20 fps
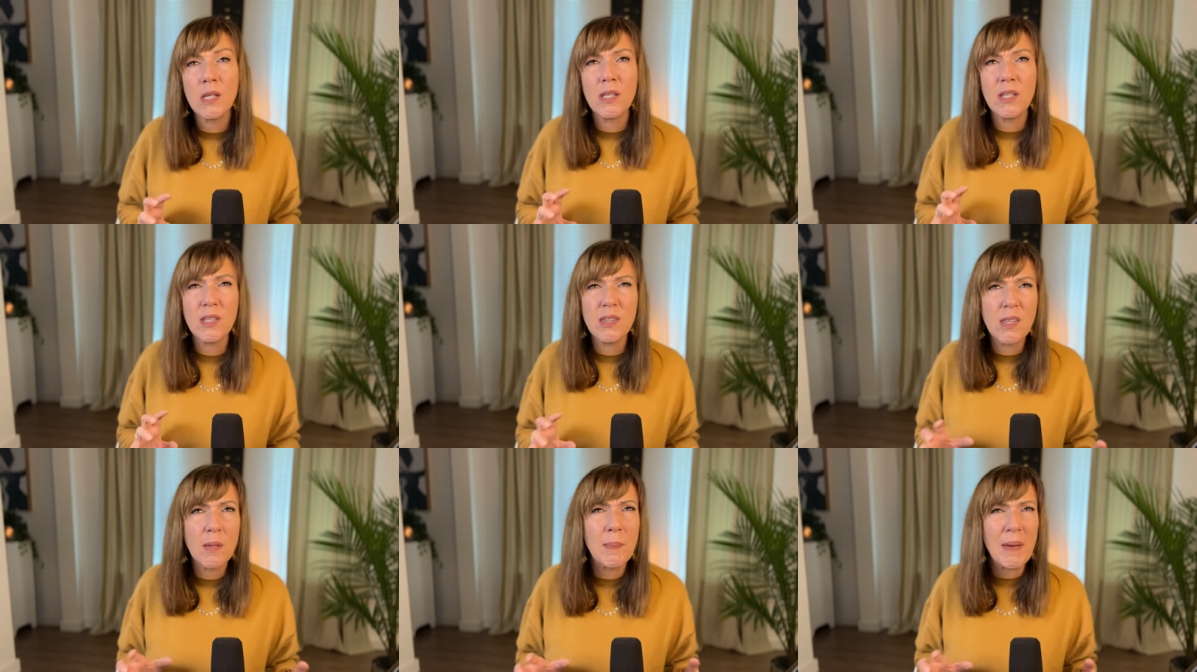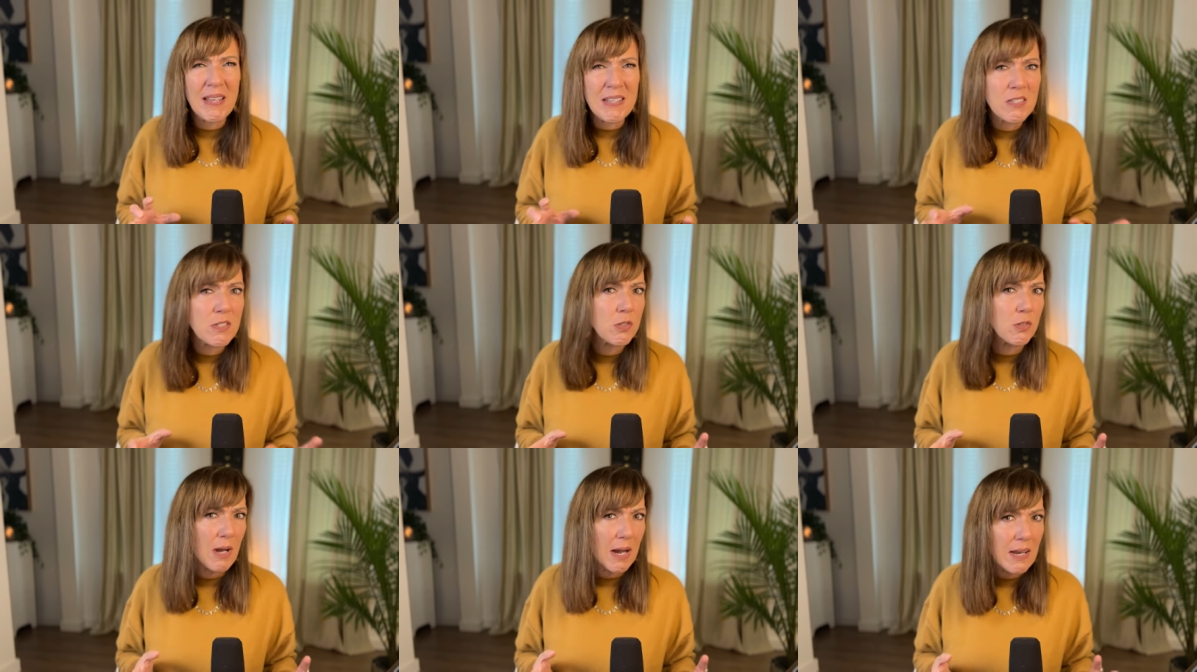the
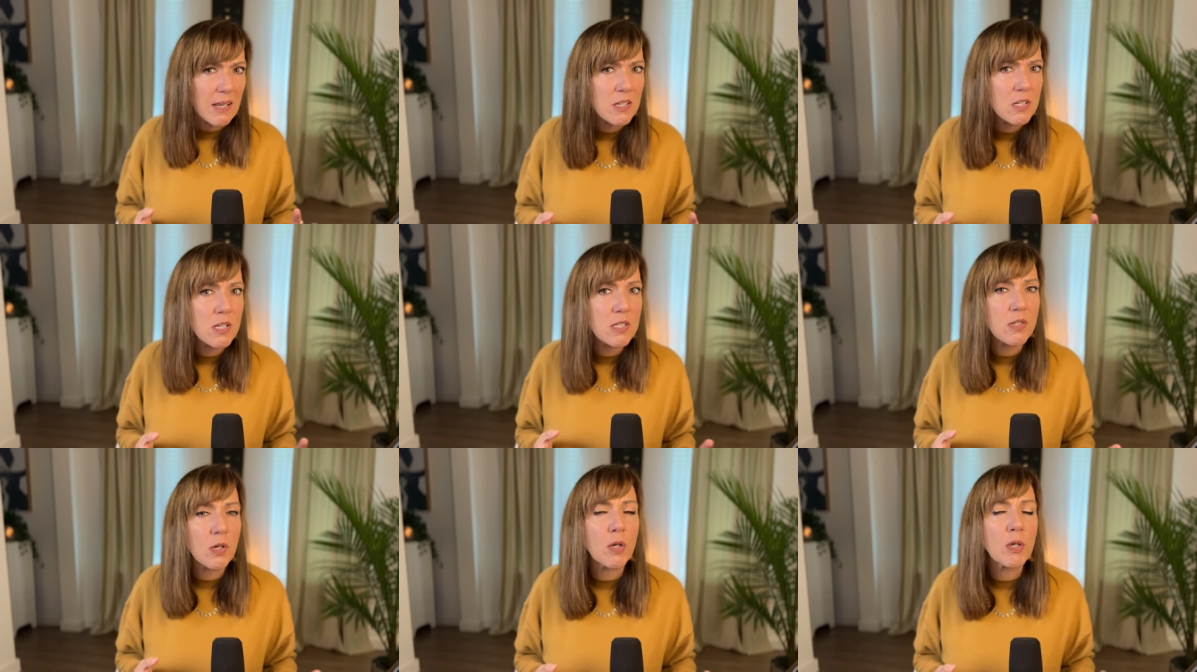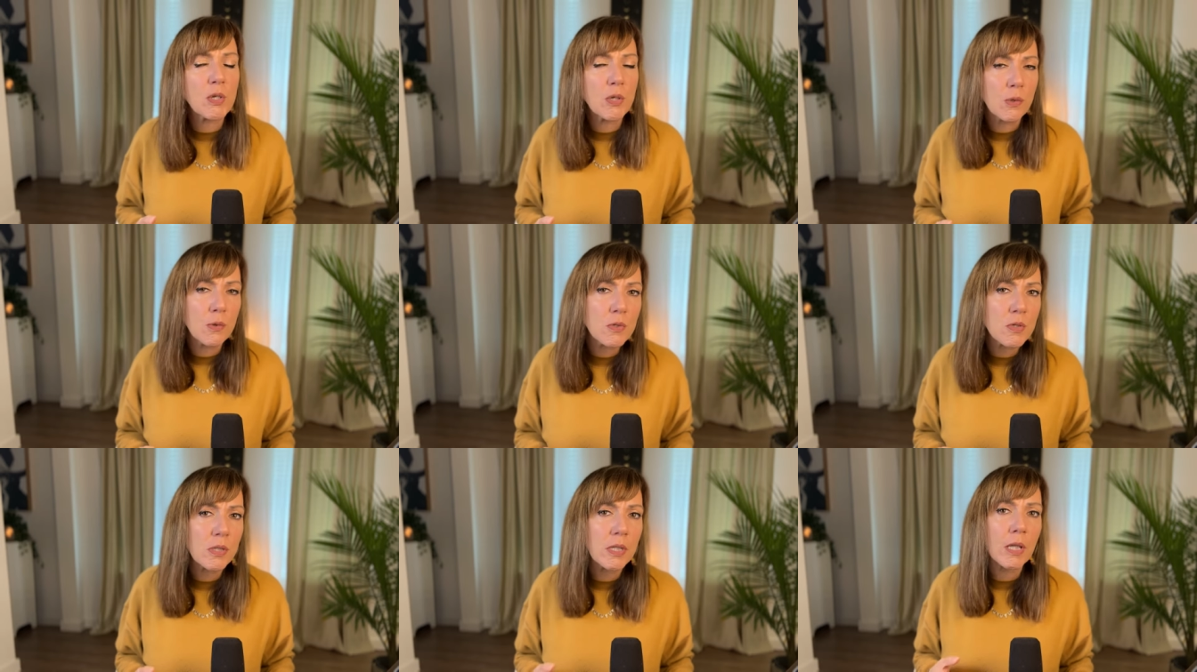best strategies are
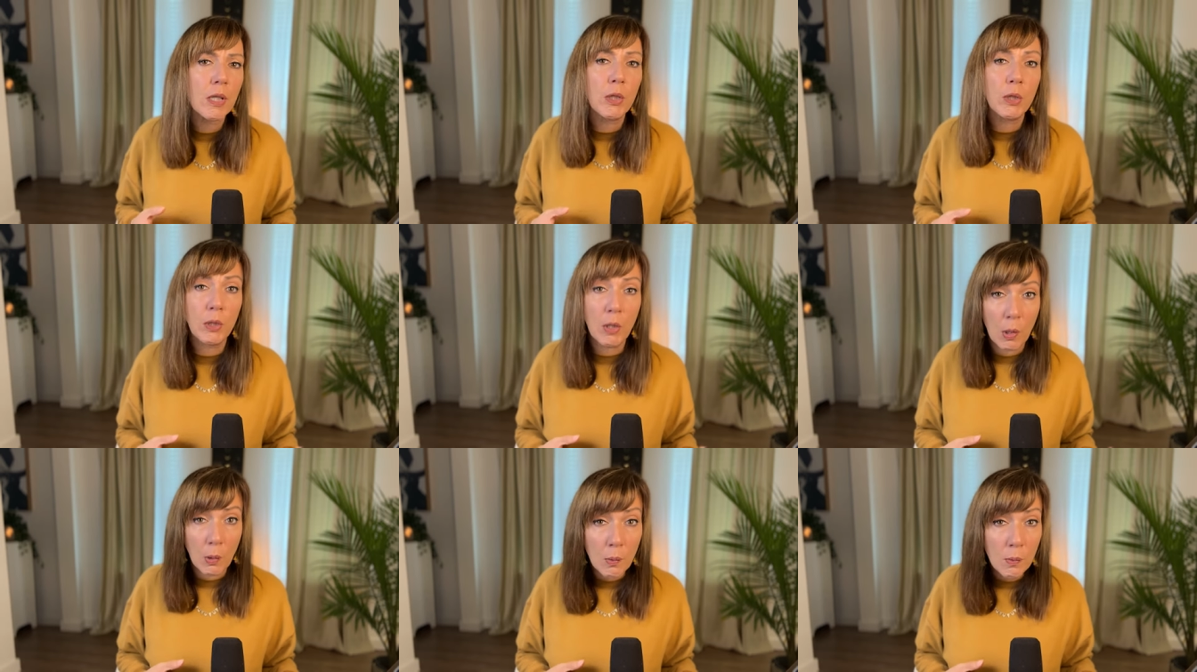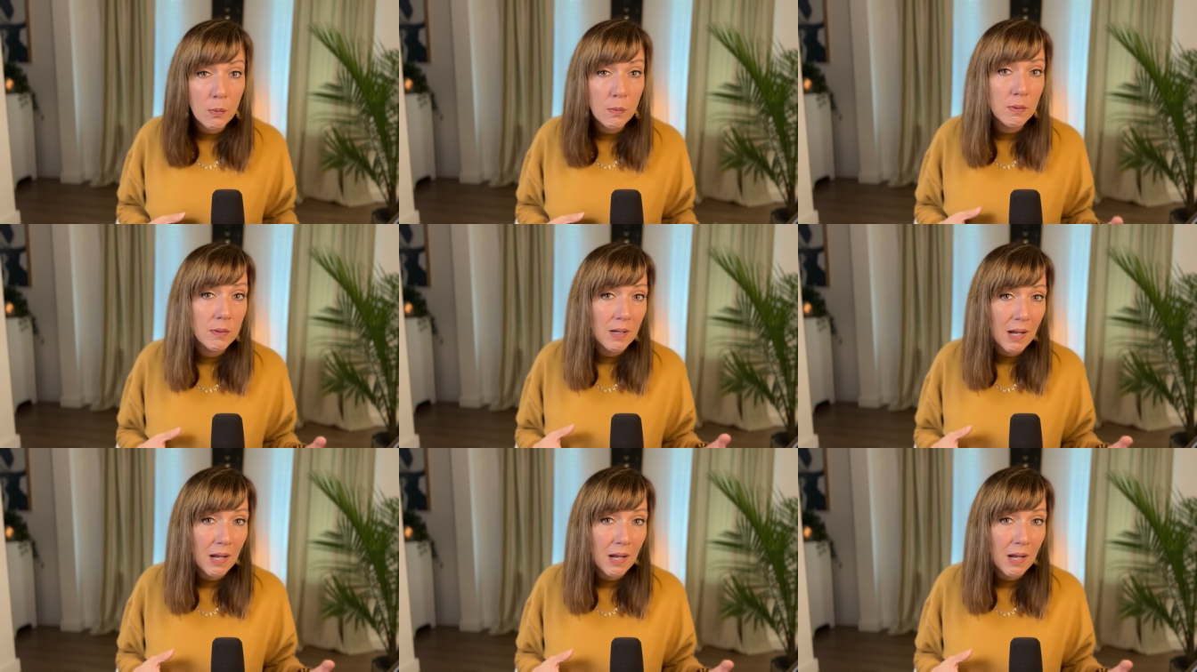usually low